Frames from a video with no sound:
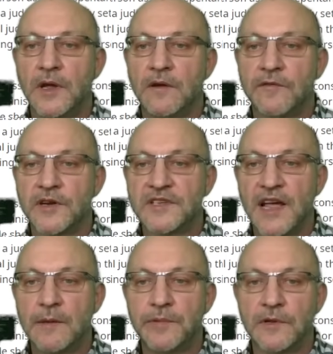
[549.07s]
For
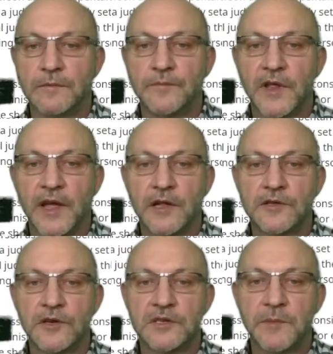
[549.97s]
example,
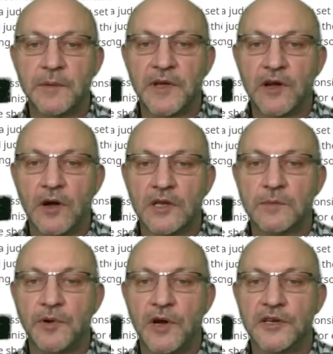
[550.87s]
elders may be called
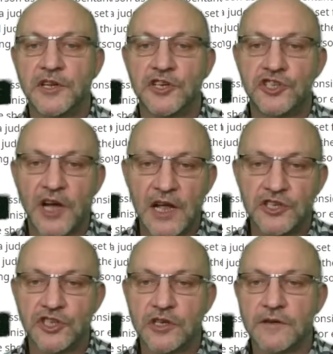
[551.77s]
upon to
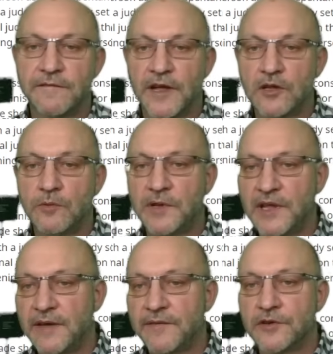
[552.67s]
judge fellow
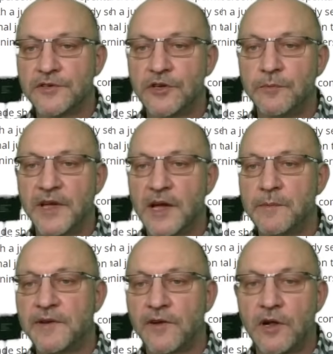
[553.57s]
believers who become
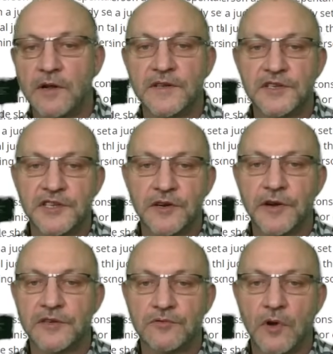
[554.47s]
involved in
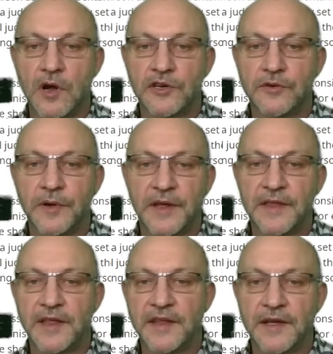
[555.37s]
serious wrongdoing.
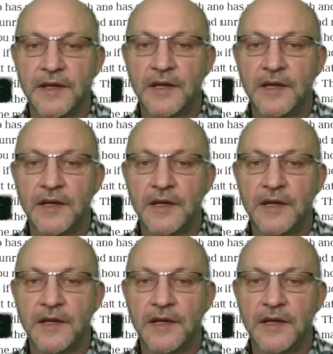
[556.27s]
And then they